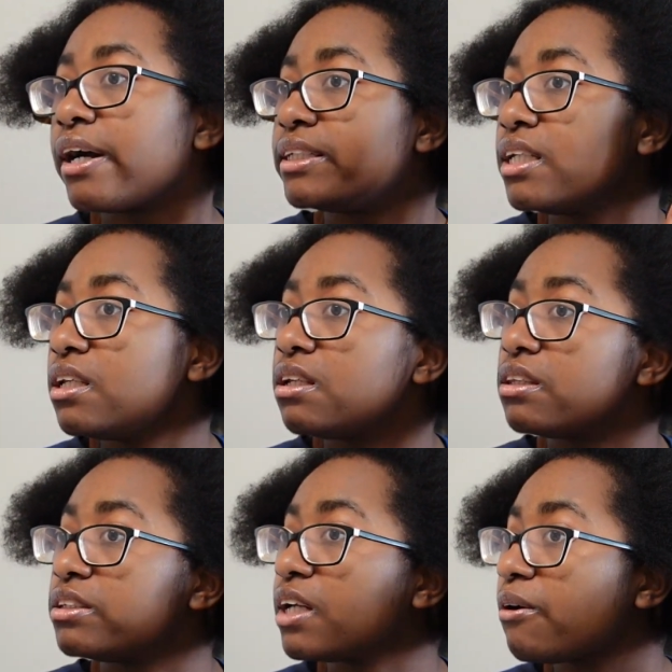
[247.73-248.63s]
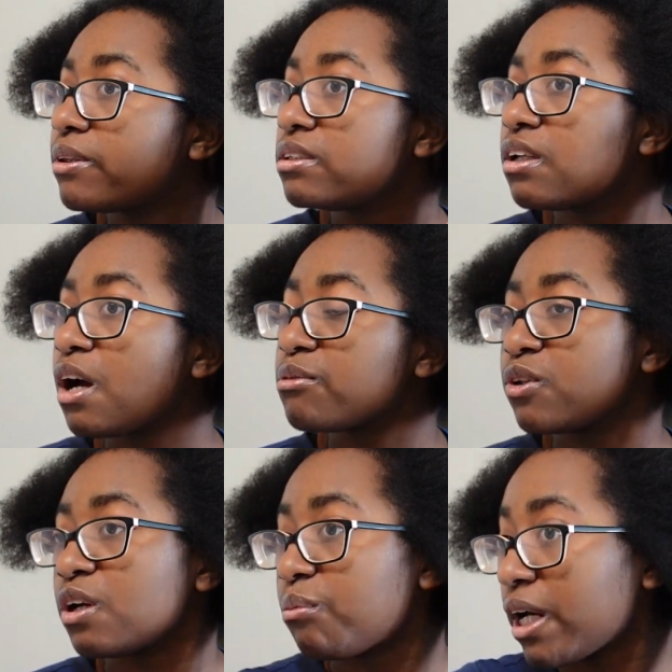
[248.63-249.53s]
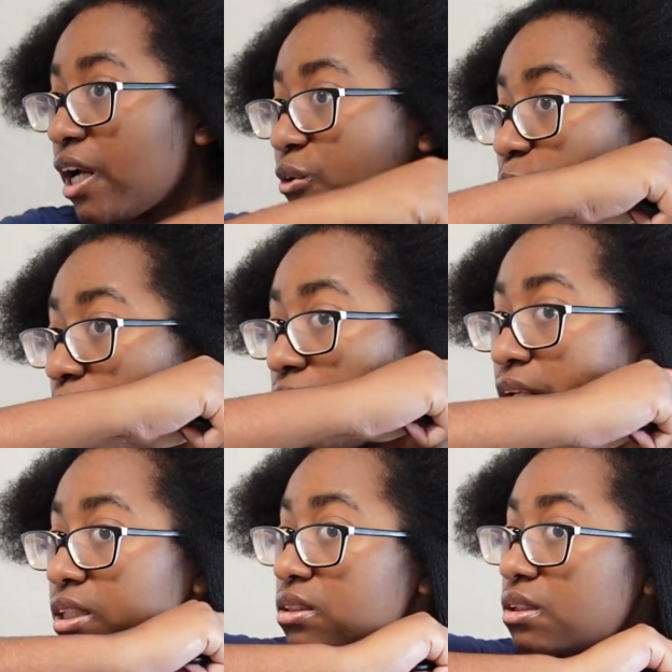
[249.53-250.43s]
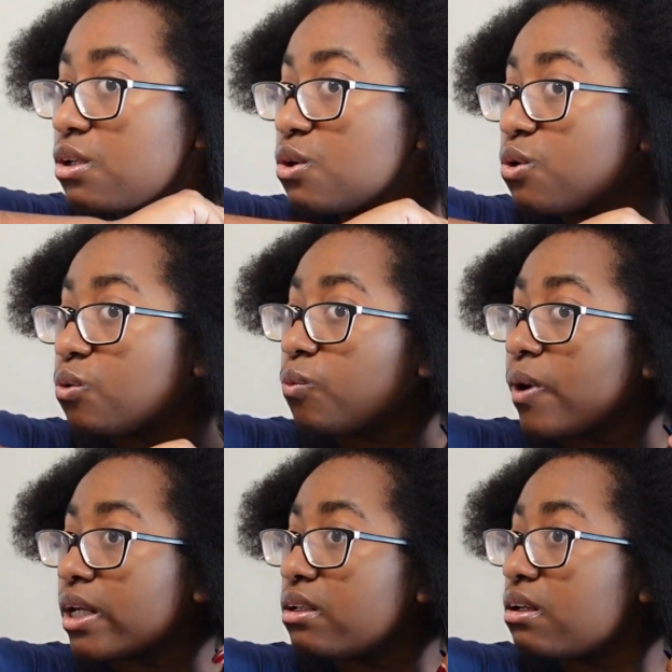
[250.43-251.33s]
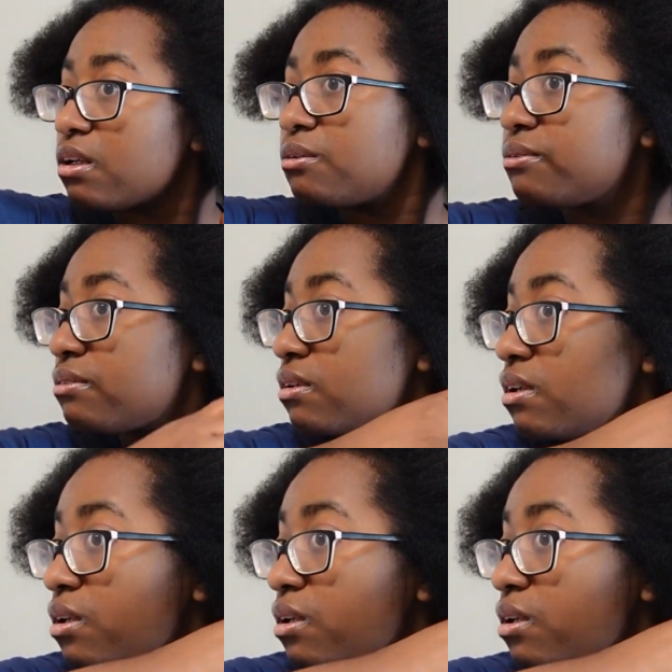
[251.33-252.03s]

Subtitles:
I did it in the shower this time, so like my hair was wet enough,